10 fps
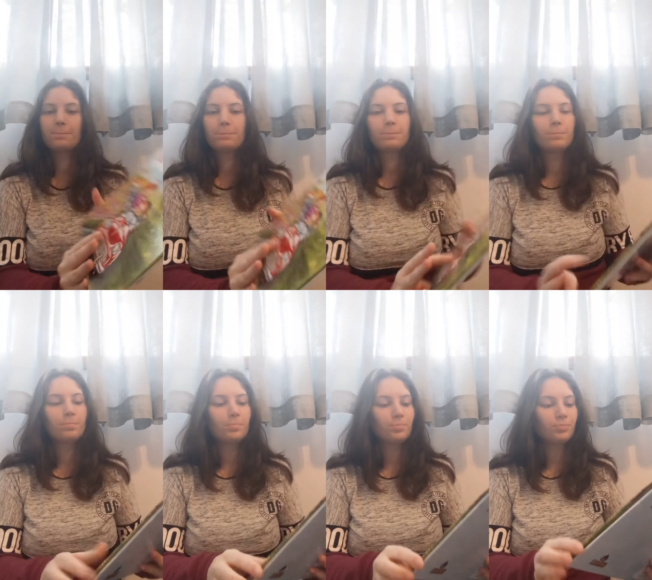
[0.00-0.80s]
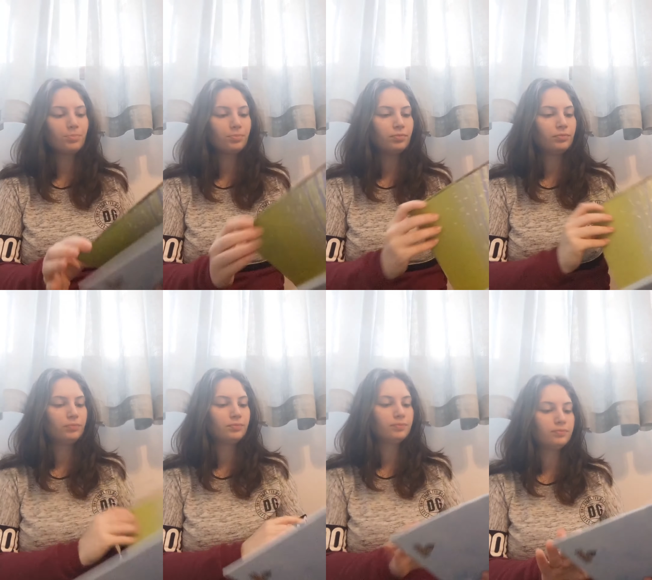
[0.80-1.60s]

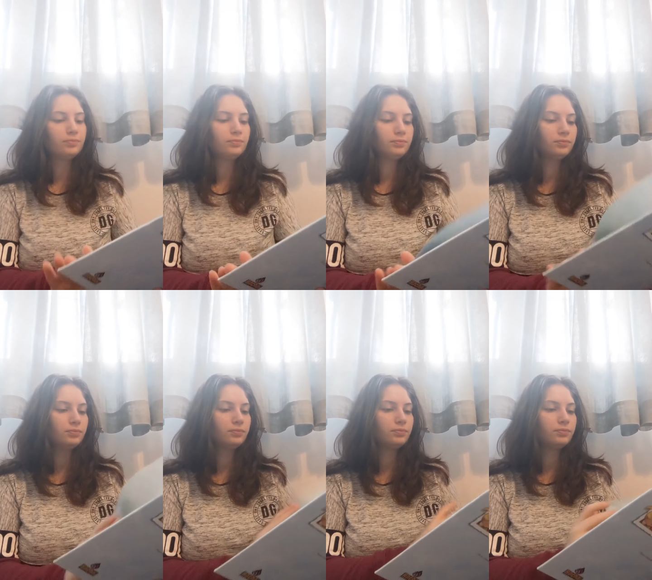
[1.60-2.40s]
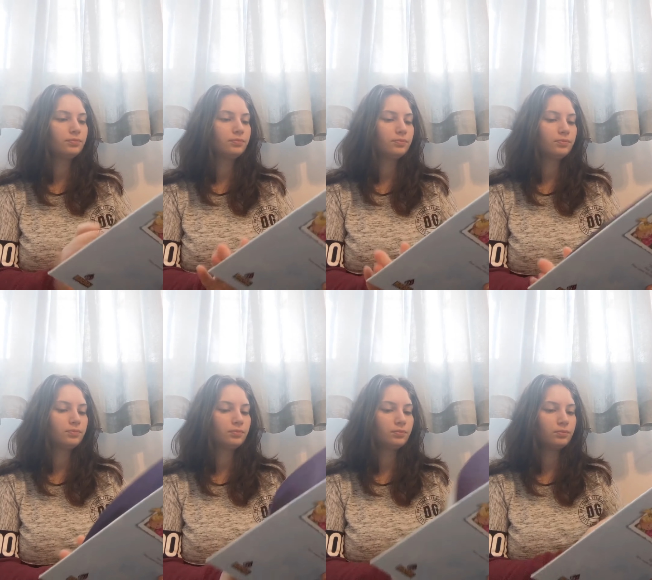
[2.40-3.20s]

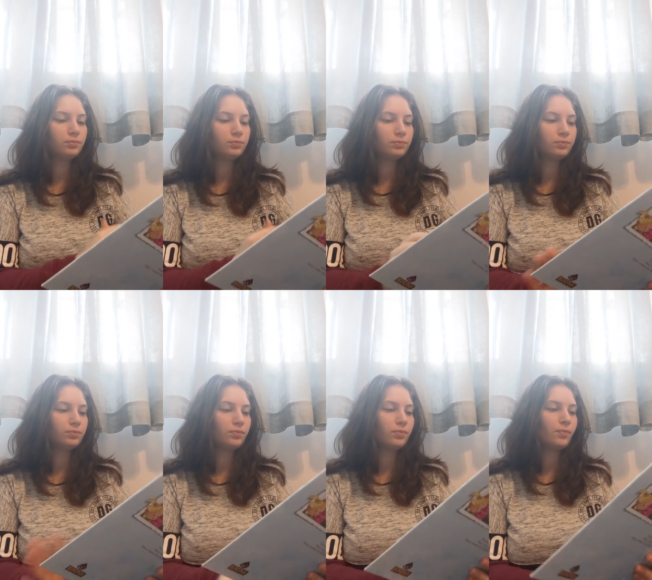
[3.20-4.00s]
(no one is talking)